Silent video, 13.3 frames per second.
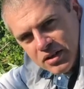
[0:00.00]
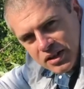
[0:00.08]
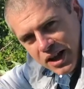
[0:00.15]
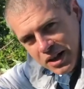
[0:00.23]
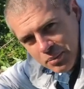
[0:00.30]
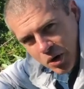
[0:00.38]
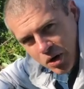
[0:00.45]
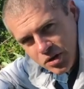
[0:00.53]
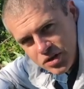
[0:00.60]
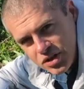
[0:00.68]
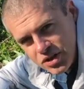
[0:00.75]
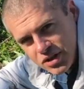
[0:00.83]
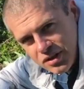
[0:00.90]
late
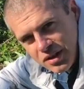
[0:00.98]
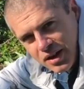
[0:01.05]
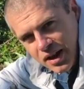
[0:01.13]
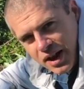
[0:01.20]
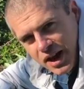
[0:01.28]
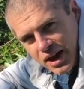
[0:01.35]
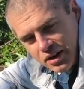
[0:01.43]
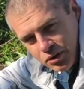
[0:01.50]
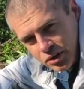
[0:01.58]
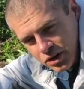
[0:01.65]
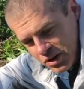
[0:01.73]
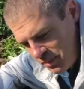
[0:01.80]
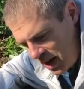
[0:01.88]
March and
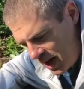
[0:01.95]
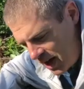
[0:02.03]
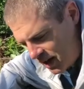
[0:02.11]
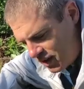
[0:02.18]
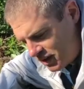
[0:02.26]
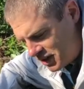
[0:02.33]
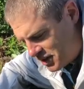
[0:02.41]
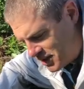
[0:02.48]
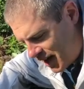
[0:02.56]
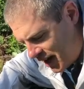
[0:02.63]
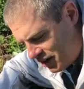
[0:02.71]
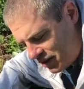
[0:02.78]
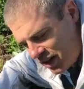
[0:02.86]
early May, the
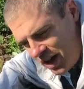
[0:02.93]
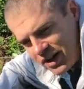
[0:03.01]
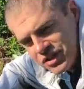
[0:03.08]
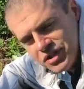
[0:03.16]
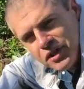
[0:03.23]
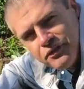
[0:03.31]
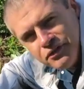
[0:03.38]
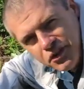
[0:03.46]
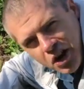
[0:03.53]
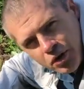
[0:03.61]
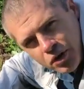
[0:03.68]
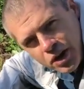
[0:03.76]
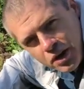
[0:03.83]
dandelion is a
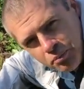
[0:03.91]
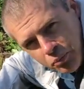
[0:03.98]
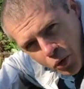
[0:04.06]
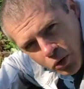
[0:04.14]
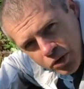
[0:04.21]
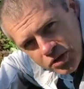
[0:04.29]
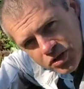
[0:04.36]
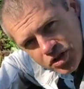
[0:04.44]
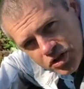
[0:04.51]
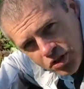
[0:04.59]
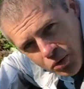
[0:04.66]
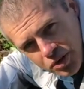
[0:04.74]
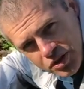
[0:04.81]
very important
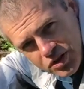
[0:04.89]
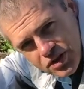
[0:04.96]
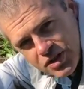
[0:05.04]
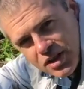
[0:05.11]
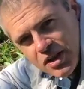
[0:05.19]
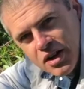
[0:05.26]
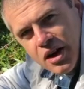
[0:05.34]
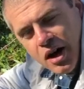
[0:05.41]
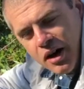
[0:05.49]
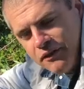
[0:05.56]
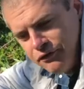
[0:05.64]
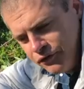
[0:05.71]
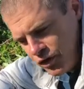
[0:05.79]
source of
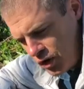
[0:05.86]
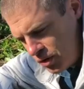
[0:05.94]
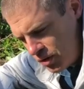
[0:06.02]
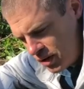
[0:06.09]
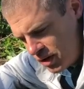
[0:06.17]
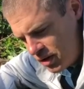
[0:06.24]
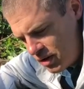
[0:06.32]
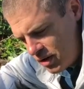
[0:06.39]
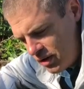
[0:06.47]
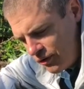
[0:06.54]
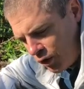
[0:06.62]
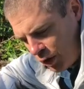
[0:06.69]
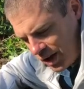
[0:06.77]
food
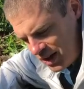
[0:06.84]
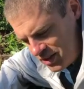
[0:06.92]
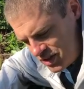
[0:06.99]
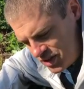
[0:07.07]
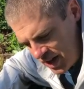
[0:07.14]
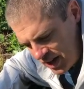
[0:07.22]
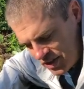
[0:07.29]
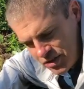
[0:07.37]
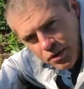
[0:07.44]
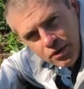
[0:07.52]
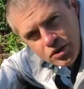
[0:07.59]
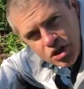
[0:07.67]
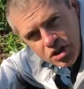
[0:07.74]
for insects who
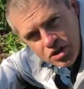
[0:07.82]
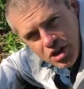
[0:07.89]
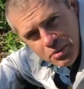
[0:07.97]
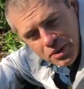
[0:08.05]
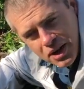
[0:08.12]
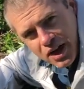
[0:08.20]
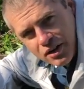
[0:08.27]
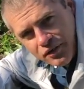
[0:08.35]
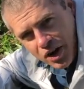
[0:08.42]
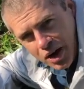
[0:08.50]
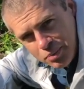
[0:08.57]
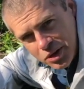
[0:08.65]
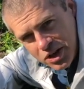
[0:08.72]
are just coming out of
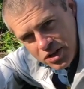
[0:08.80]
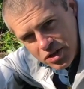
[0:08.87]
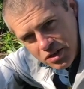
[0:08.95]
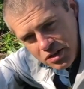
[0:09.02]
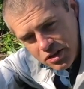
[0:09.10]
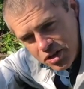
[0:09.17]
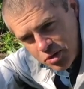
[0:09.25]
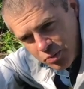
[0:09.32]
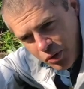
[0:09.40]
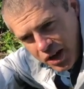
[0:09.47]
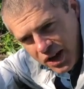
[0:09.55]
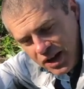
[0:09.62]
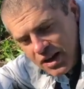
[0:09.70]
hibernation in the
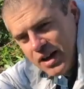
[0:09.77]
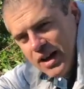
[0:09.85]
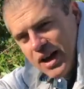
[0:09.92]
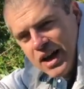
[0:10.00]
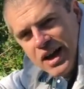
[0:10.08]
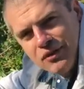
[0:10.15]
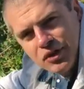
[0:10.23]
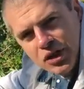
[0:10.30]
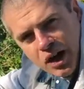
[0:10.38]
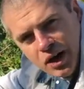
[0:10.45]
spring and have a lot